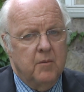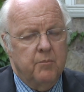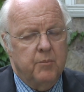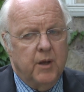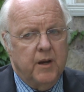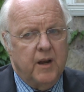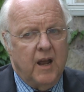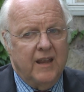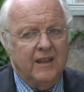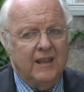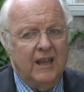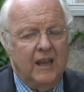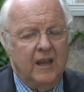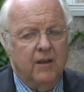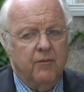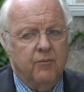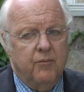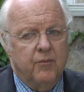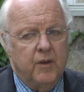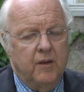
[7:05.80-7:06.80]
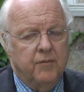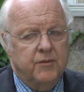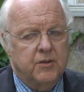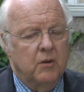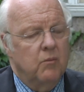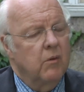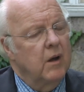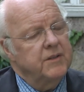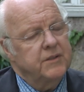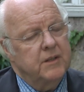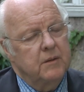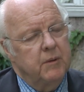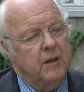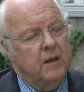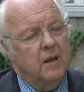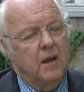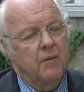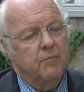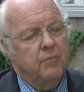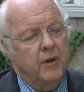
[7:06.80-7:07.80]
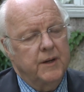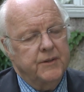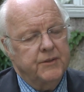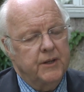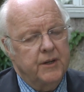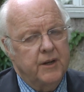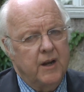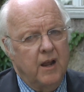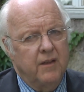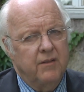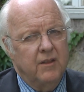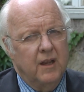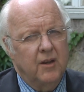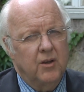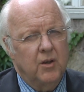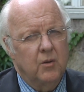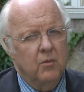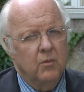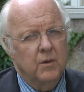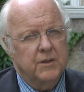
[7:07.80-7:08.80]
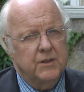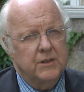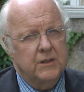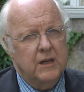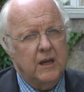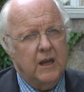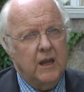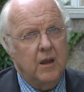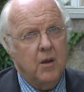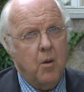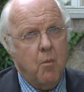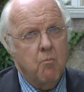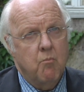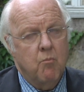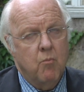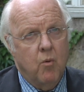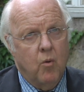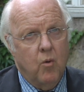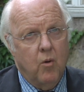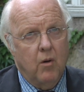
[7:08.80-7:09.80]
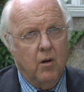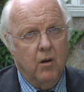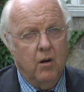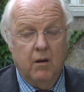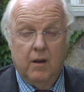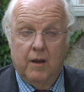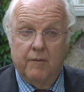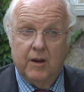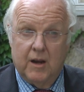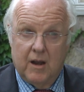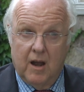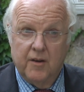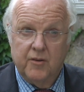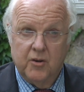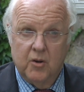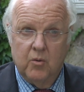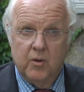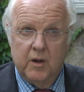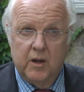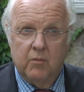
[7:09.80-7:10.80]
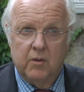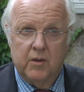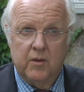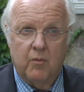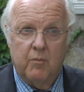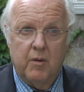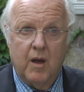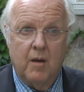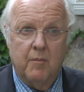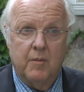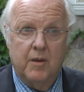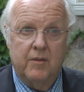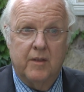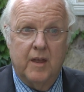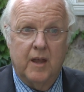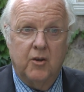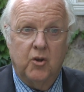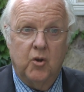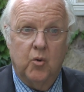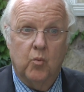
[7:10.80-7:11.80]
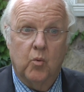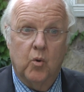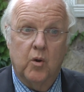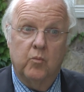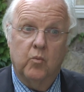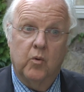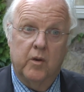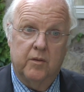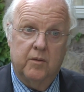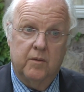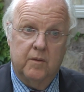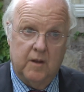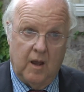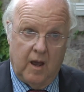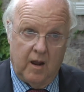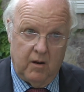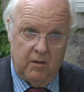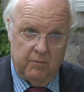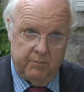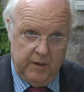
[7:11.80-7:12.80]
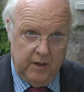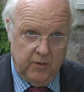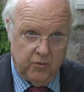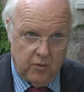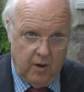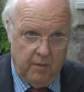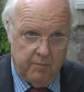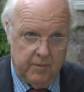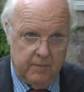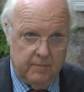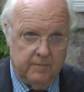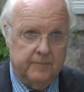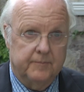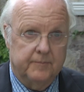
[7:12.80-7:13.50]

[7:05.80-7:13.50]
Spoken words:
But I think if she was to become president, I think you would see more of a continuity with Obama than you would with Donald P. Trump.